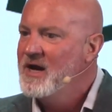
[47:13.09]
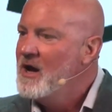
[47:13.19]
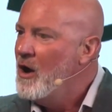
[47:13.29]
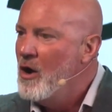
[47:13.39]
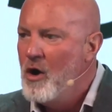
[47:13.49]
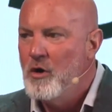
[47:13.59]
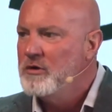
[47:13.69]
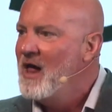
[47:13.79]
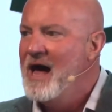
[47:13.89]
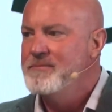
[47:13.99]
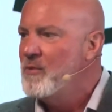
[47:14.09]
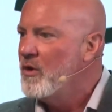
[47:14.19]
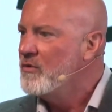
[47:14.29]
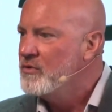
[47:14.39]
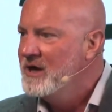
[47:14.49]
a whole lot
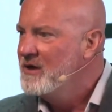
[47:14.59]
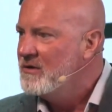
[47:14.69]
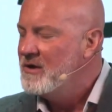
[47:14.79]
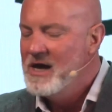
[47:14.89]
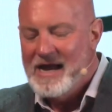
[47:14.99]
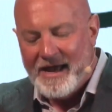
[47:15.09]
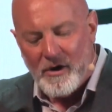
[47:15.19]
more real and